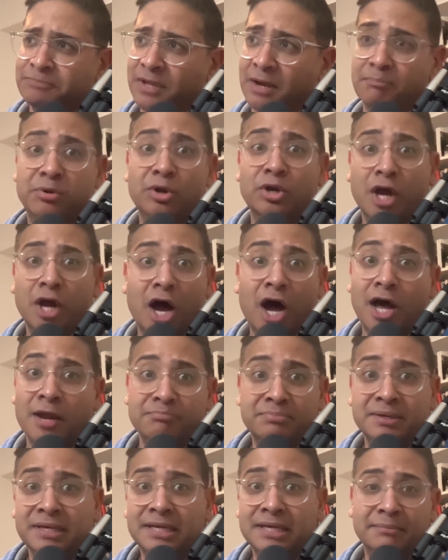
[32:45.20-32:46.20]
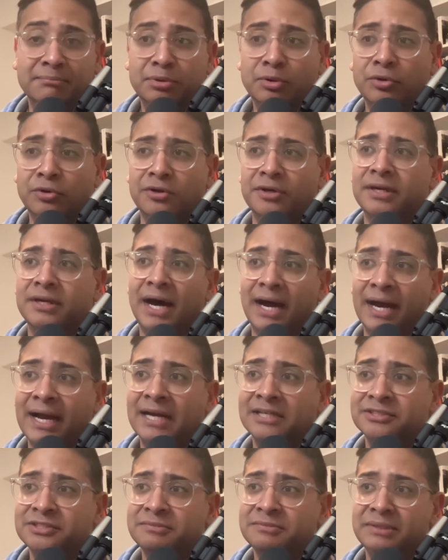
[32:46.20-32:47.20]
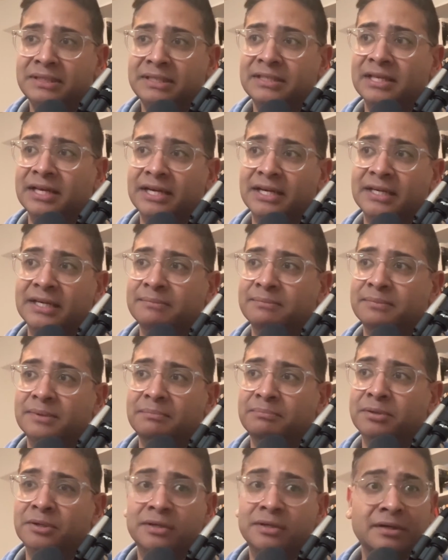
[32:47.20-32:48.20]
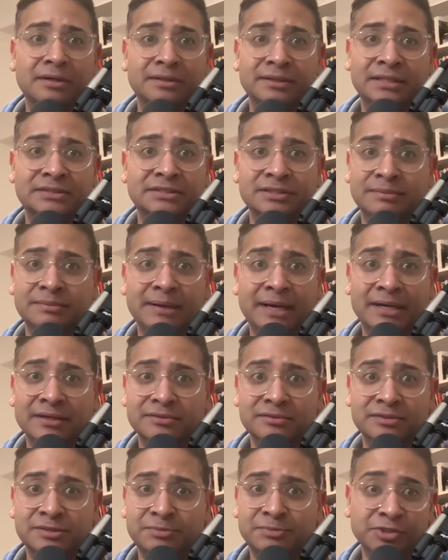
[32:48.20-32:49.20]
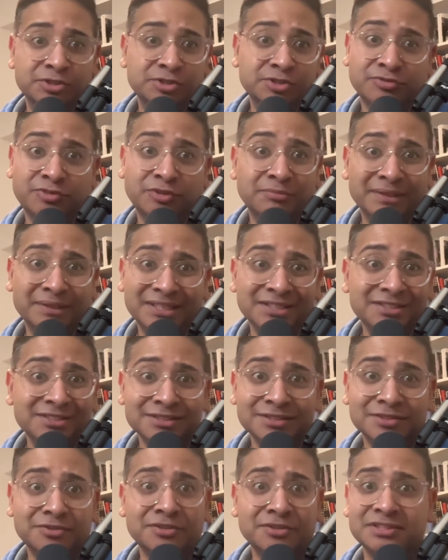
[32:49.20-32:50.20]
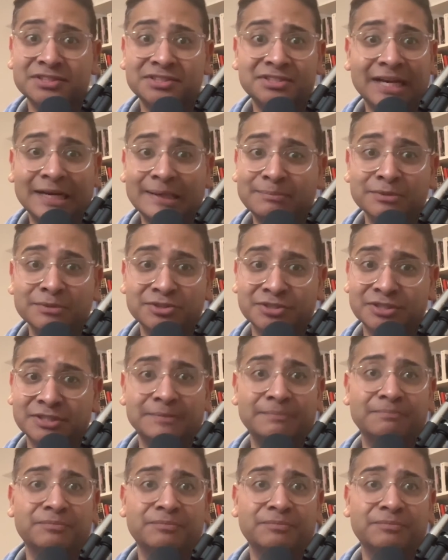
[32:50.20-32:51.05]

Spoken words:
a book on being a board. I actually mean like a book that's about spiritual formation or discipleship.